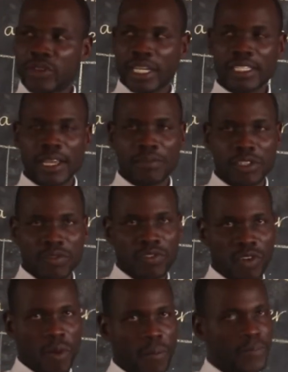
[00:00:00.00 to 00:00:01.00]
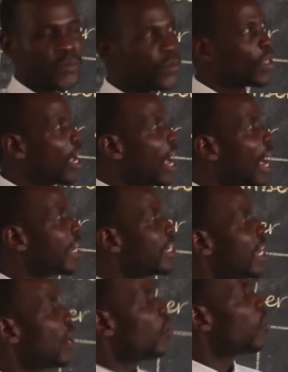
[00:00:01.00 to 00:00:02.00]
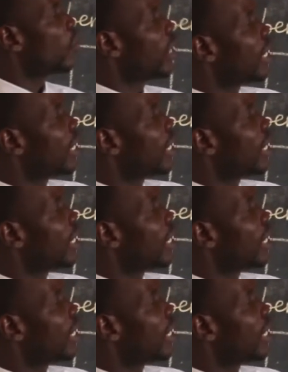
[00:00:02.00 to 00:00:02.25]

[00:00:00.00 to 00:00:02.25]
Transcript: your exams from. And now